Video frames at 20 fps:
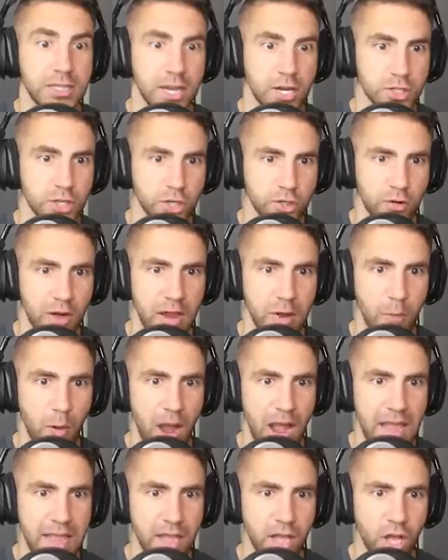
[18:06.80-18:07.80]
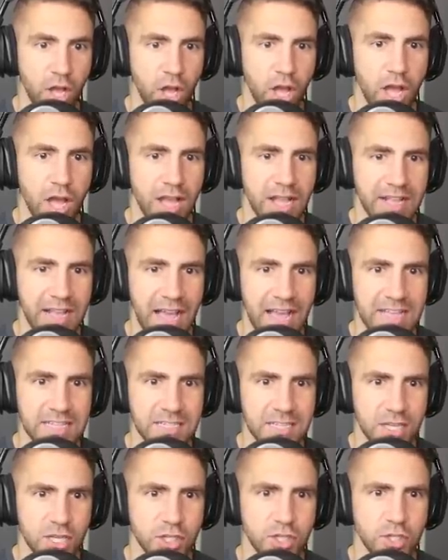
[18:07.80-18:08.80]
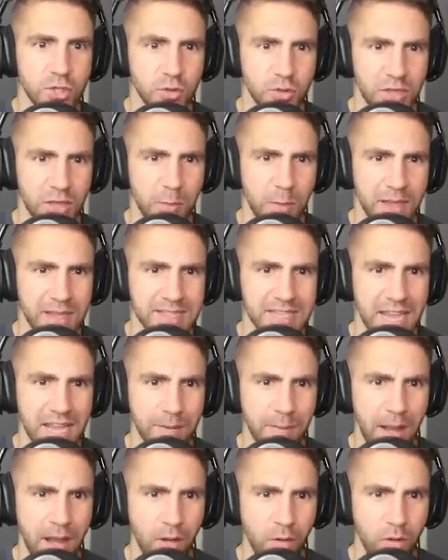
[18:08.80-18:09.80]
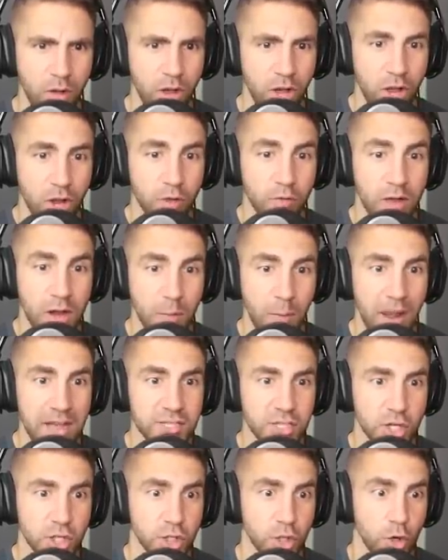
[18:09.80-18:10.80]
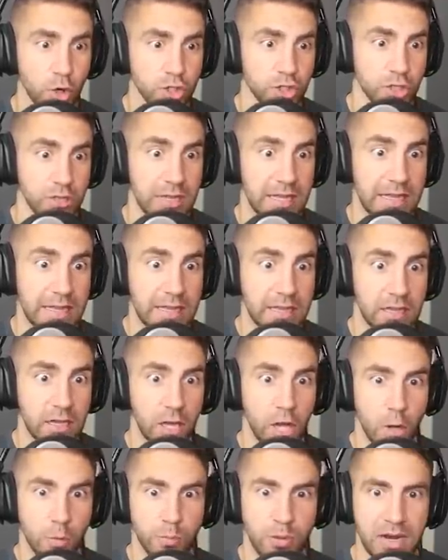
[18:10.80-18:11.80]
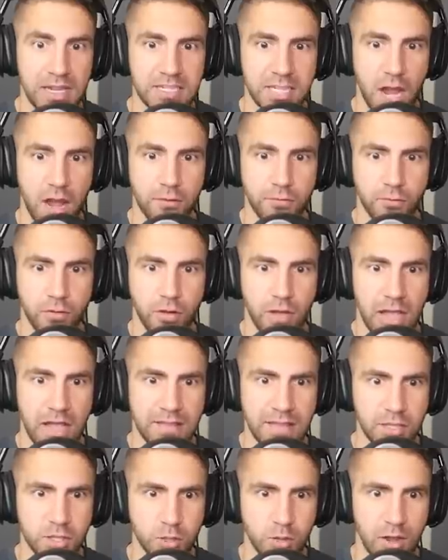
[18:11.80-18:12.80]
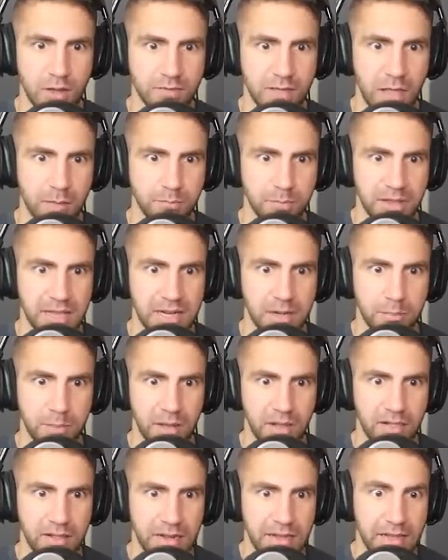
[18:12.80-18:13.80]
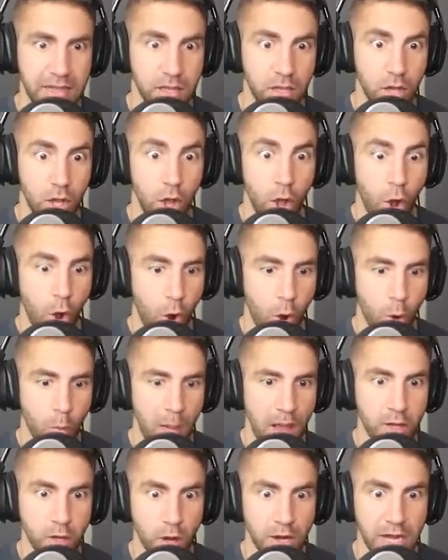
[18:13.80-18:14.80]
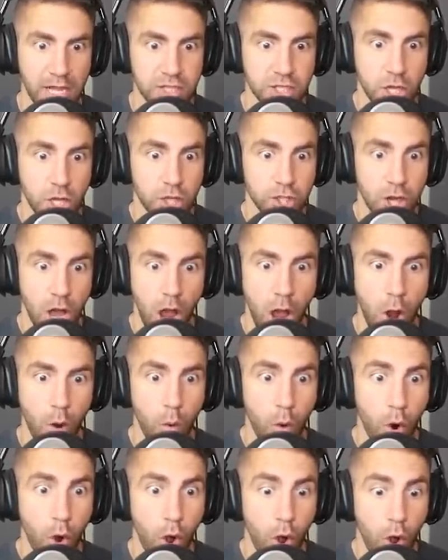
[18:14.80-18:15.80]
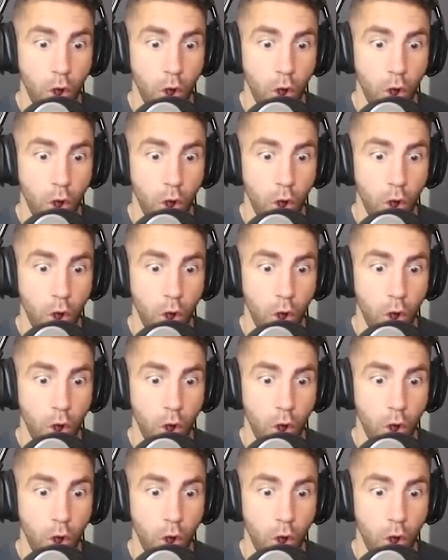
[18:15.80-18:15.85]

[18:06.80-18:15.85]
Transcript: There's a great white. Guys, do you think we can take them out? Great whites are usually pretty tough, and they do have that bleed ability. Oh, my goodness. No!